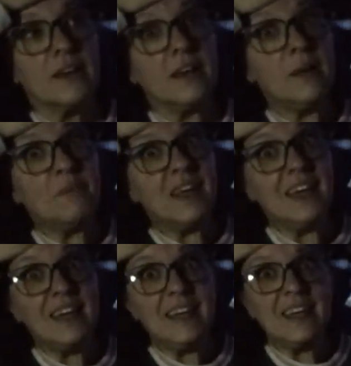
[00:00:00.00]
keep the
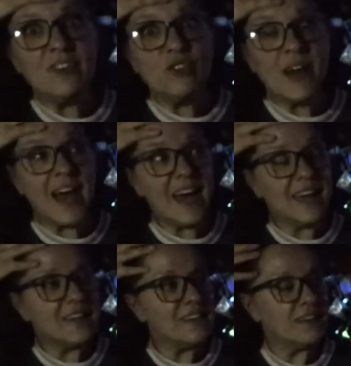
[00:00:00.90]
heat in your
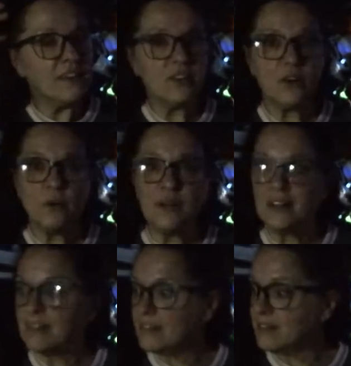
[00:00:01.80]
head, you know, and
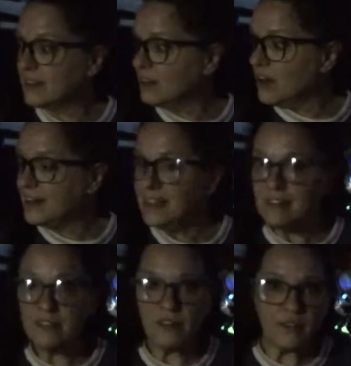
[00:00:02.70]
it's a lot
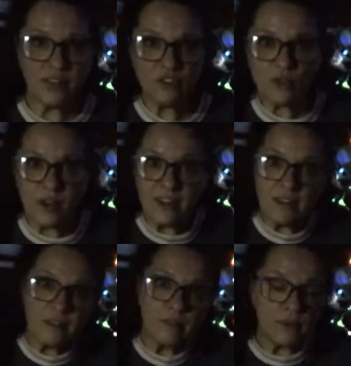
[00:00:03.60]
easier than trying
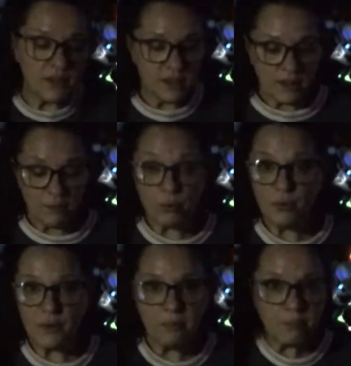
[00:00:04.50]
to
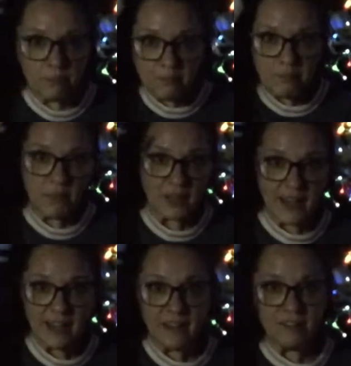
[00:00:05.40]
pull the
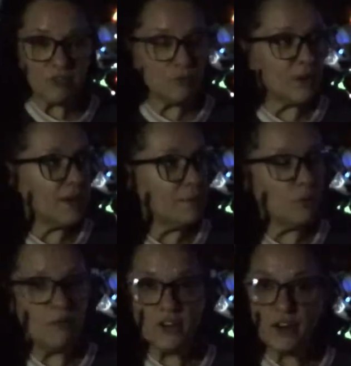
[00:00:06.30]
blankets right up
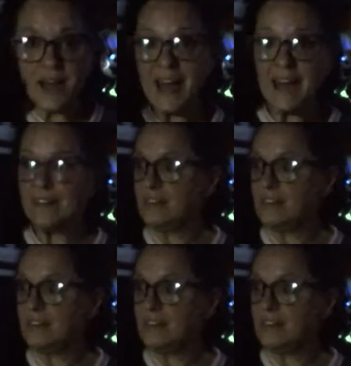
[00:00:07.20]
over your head.